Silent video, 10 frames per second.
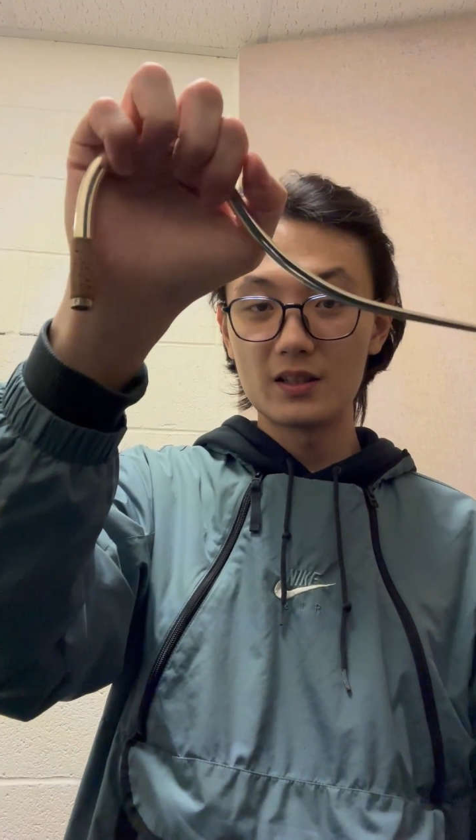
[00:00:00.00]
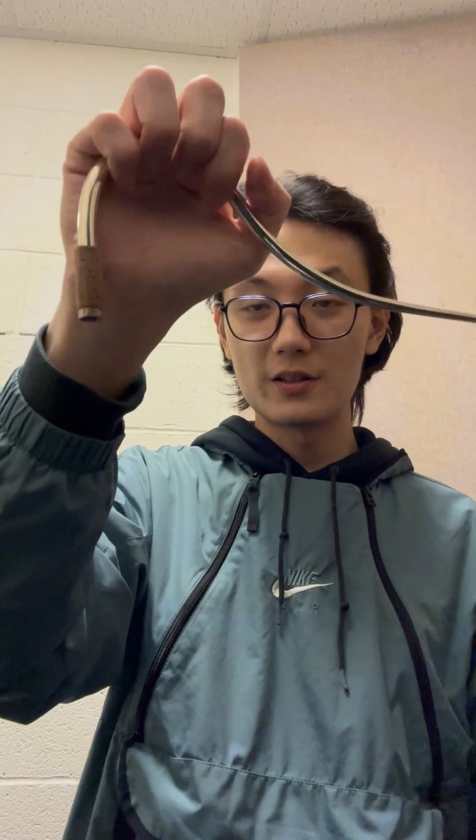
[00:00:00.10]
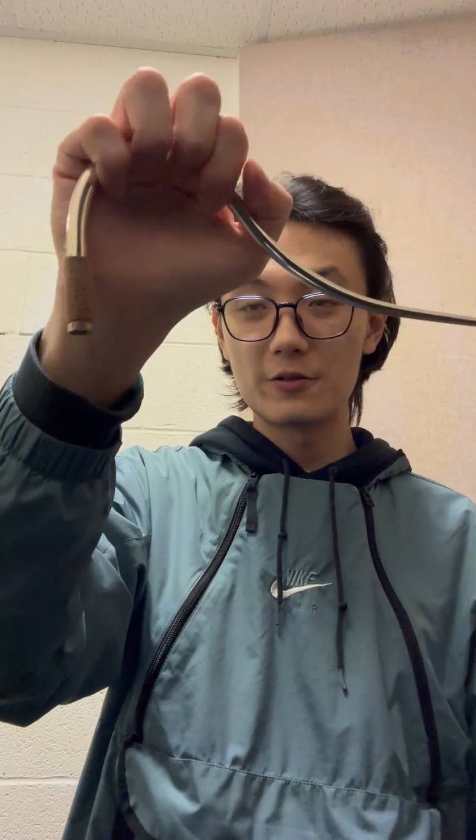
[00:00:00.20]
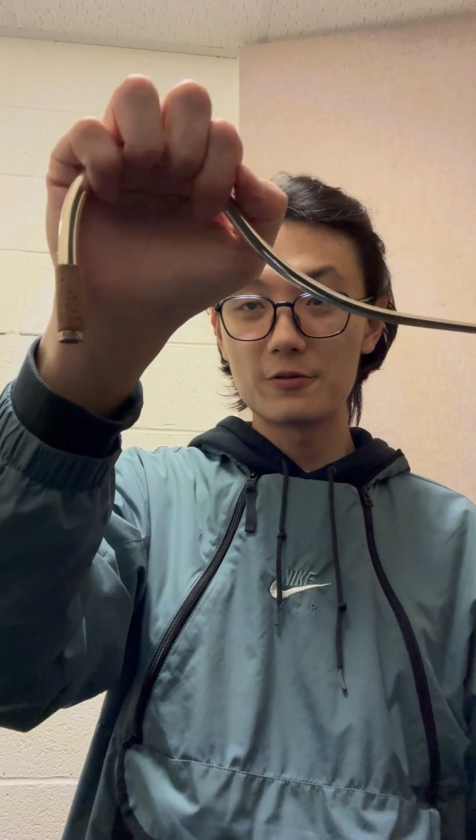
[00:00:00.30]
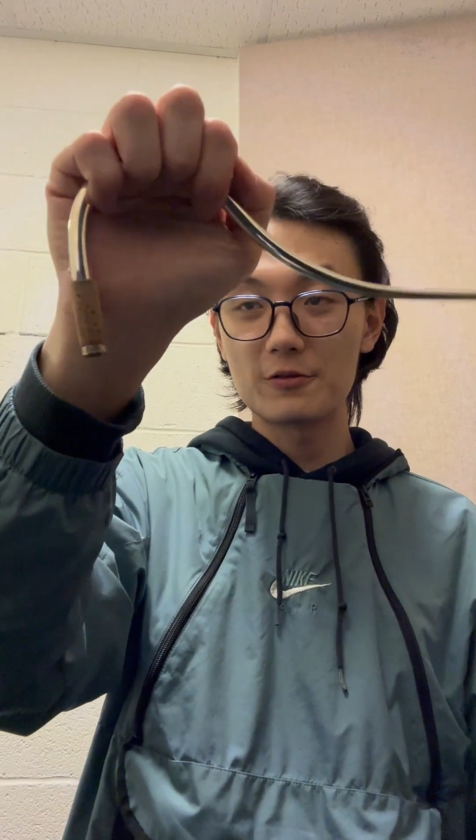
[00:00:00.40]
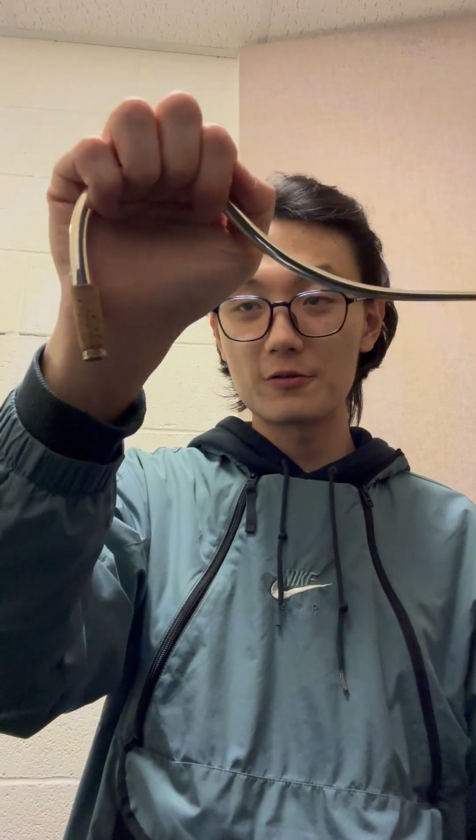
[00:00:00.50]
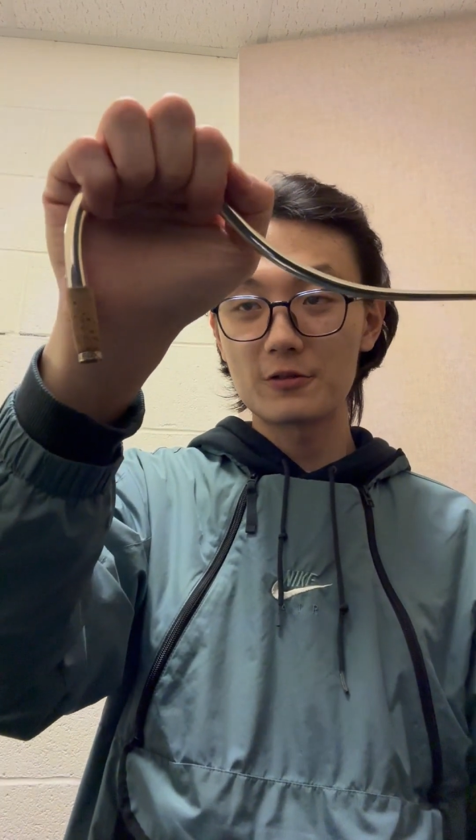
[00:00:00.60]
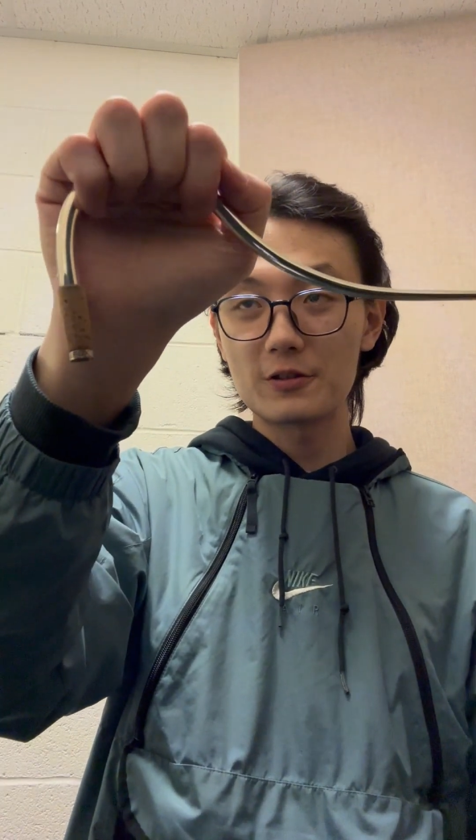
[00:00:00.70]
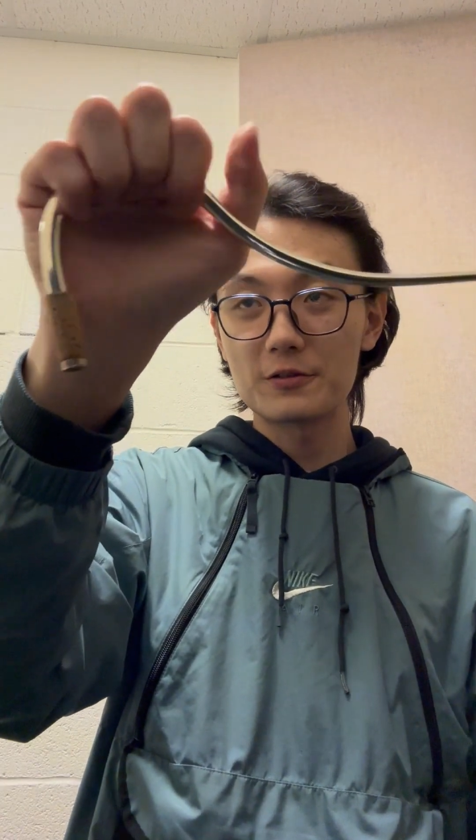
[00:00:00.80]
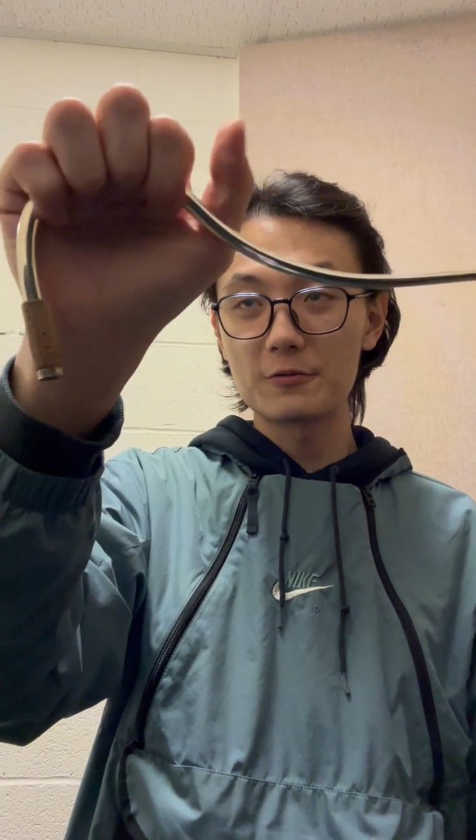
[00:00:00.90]
use
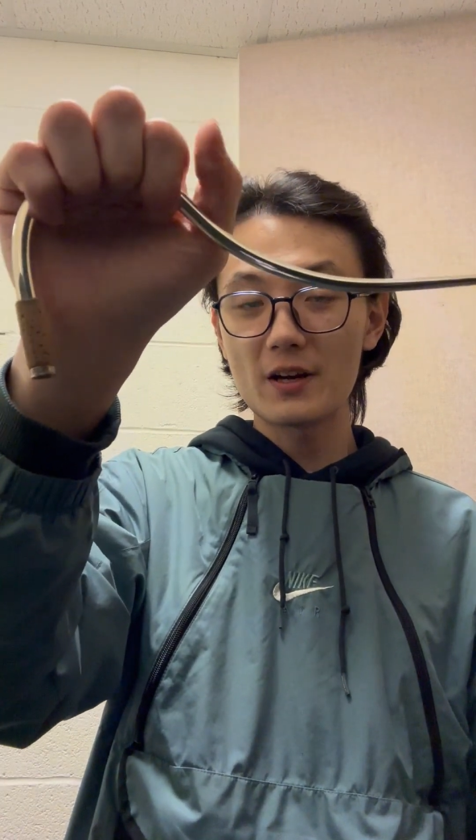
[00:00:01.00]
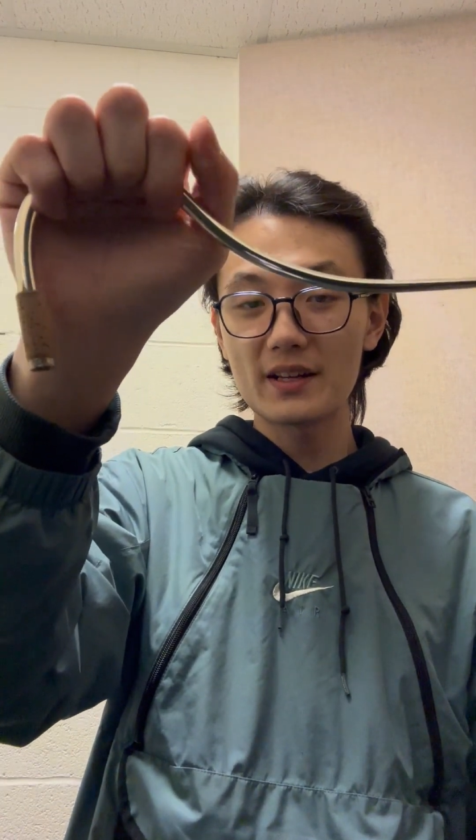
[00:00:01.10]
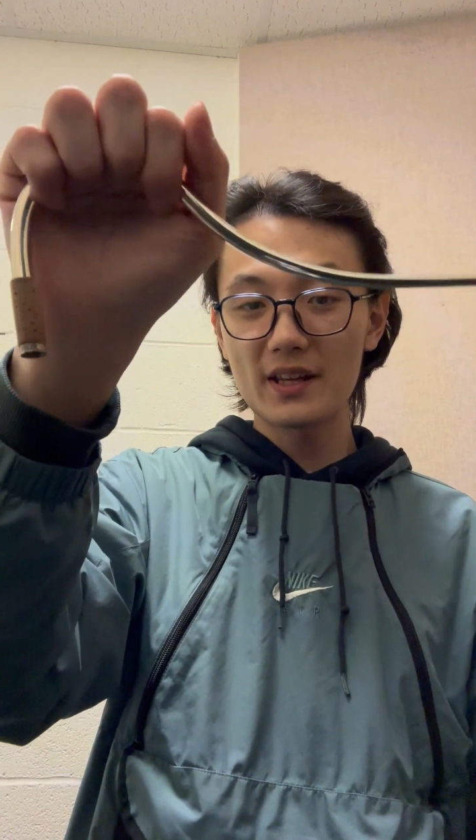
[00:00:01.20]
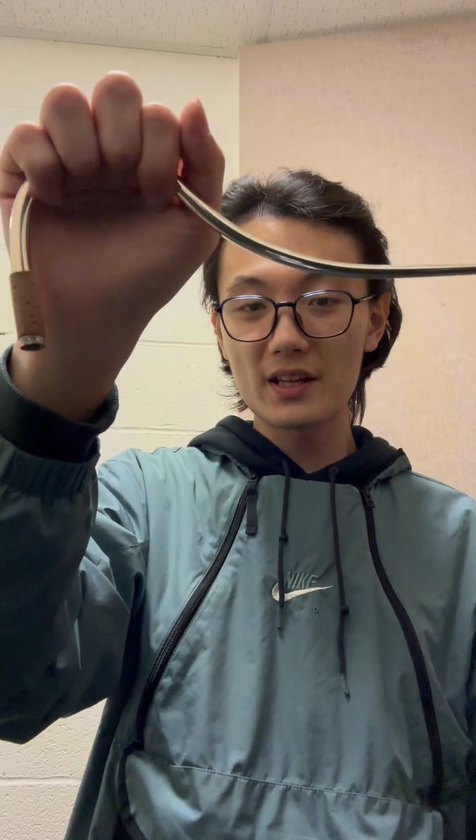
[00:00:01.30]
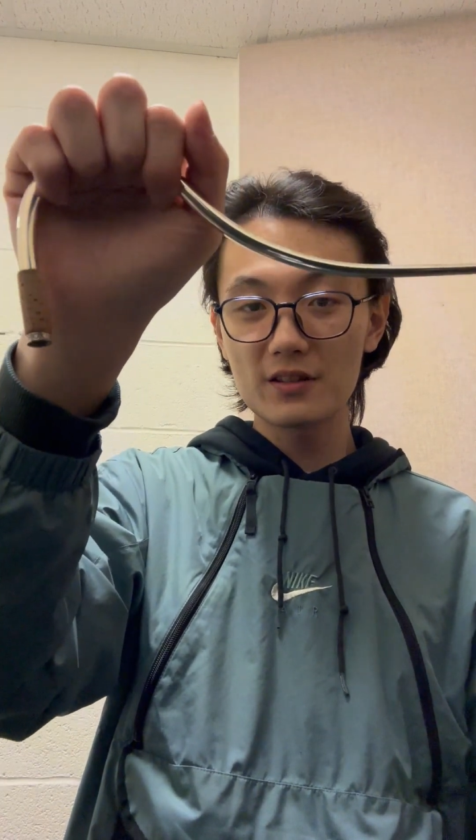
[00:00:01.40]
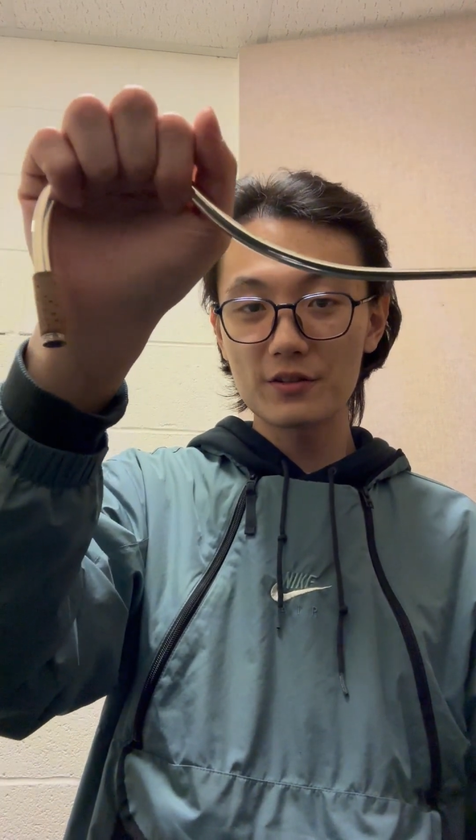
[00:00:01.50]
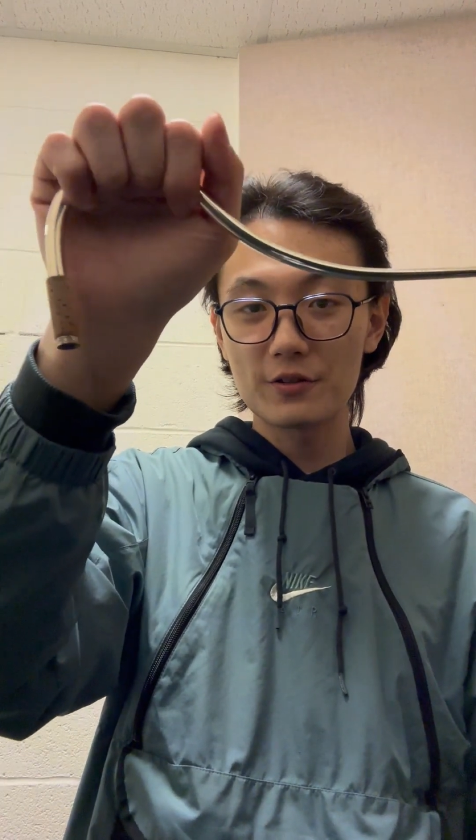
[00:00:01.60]
your right hand